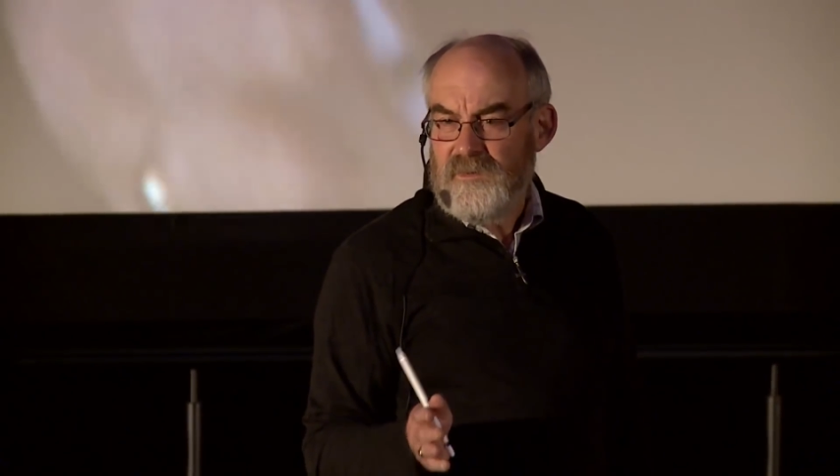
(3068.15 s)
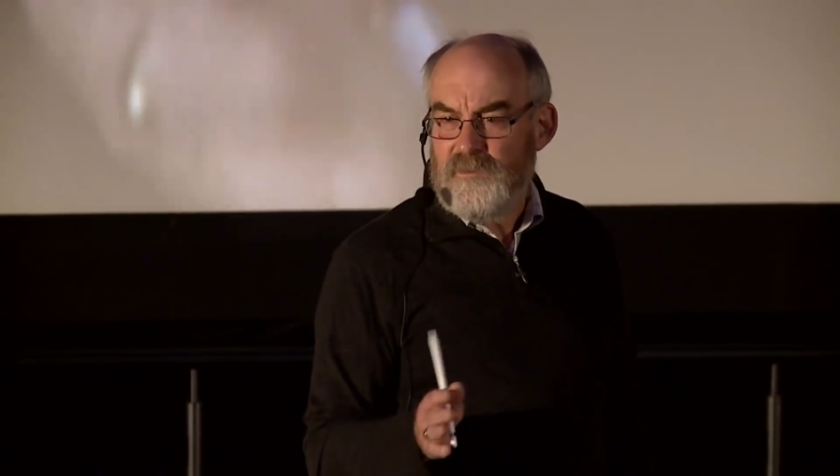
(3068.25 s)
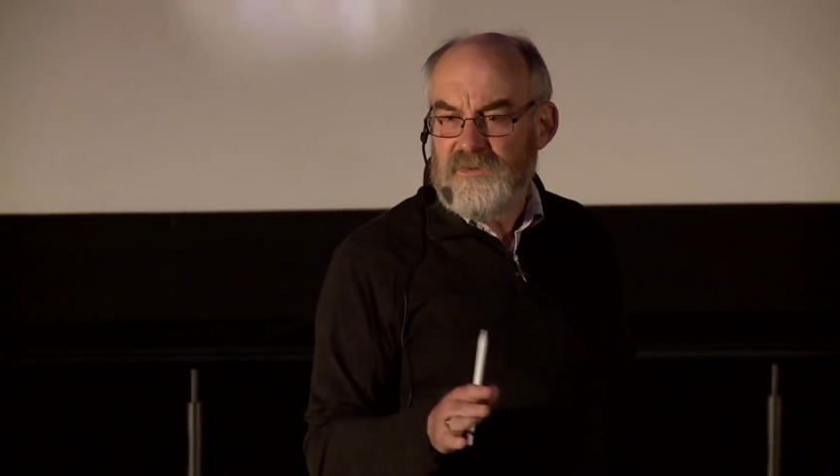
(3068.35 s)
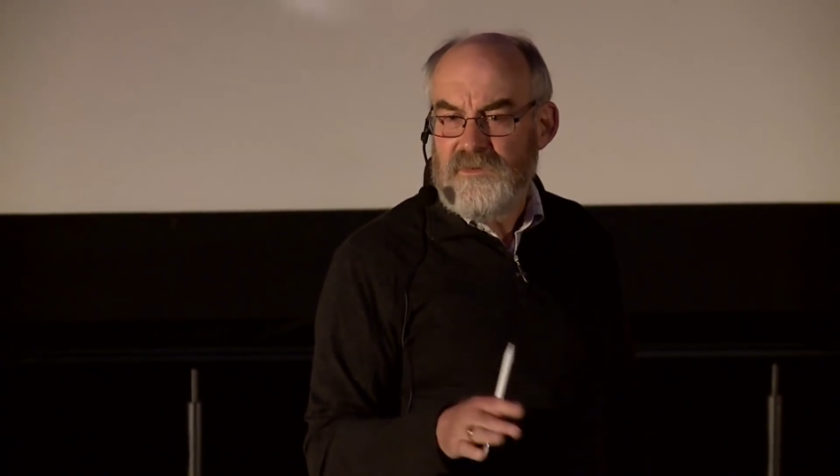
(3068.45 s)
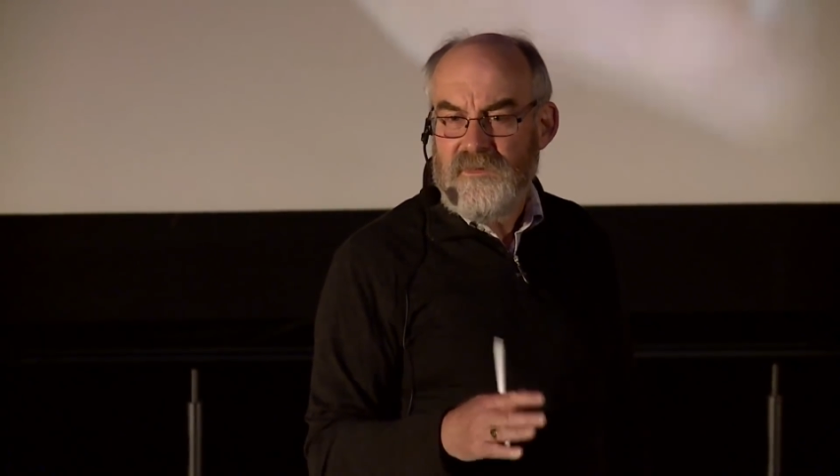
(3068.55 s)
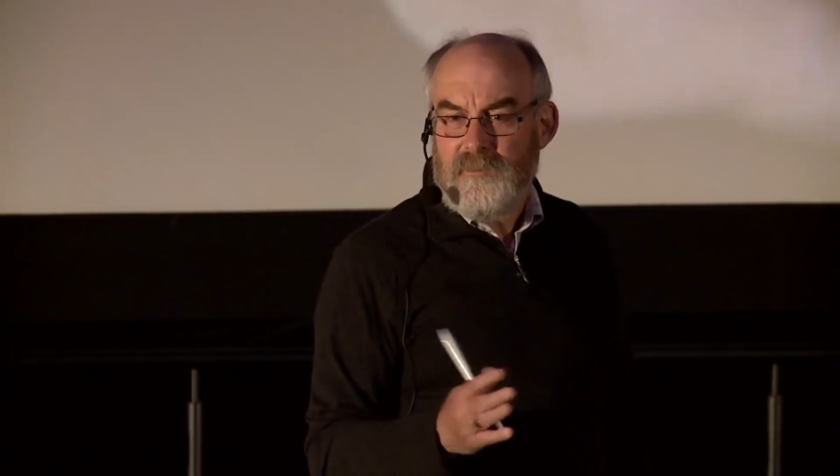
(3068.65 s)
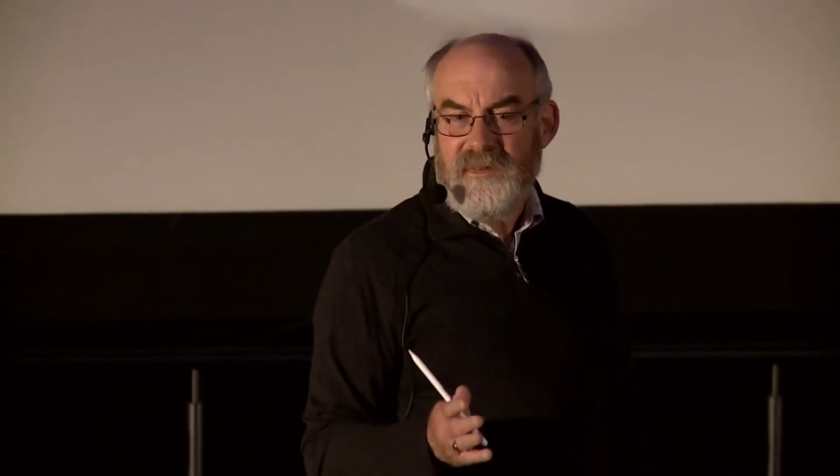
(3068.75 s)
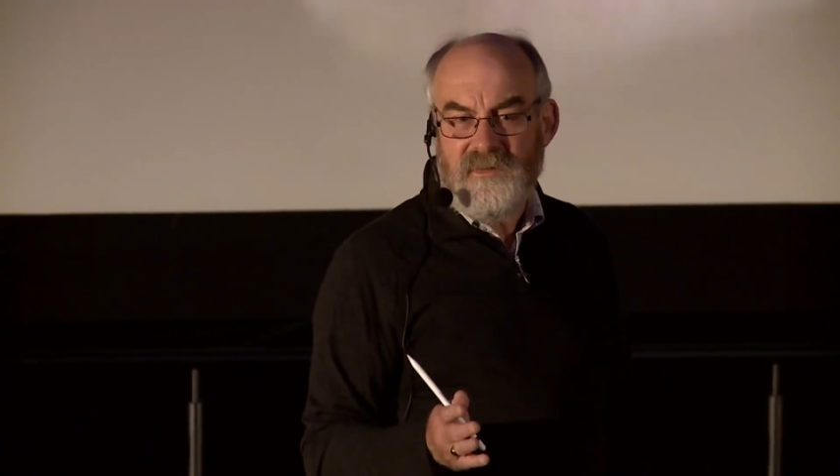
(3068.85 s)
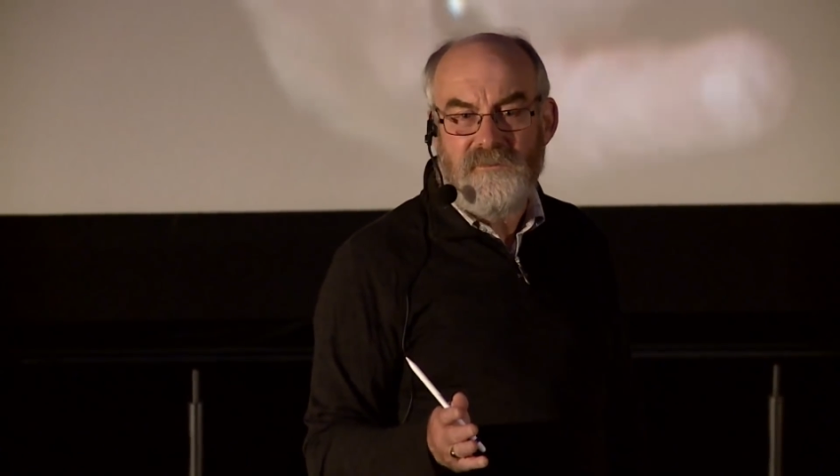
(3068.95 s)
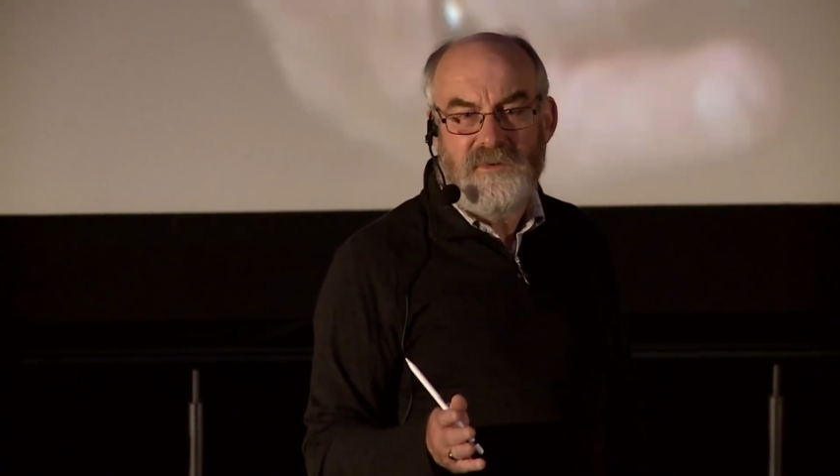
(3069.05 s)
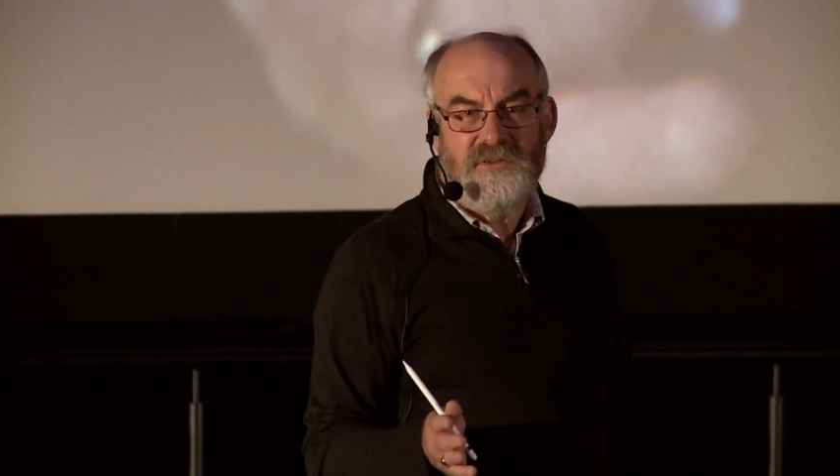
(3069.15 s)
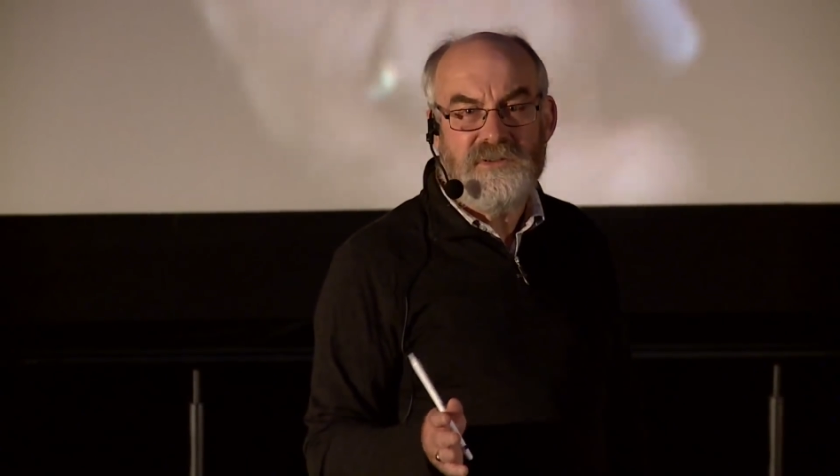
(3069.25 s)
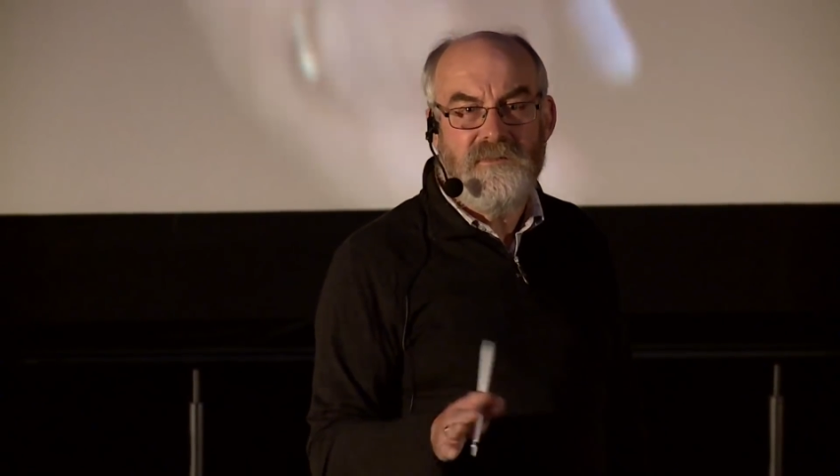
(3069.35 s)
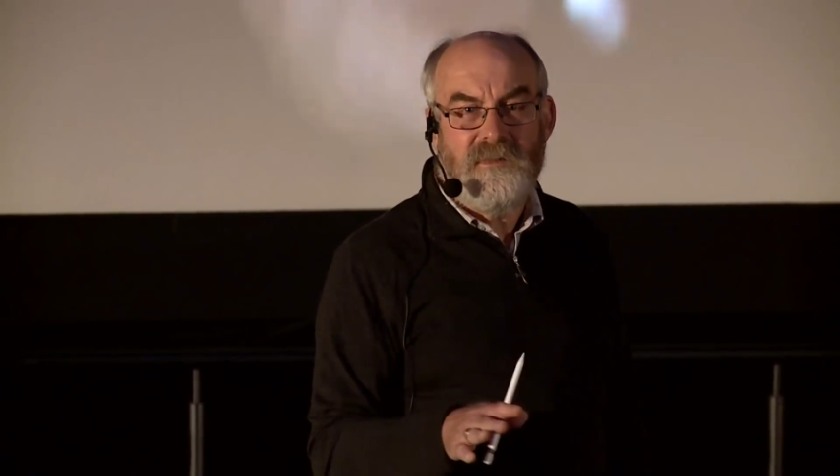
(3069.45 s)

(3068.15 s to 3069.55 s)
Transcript: to produce a better version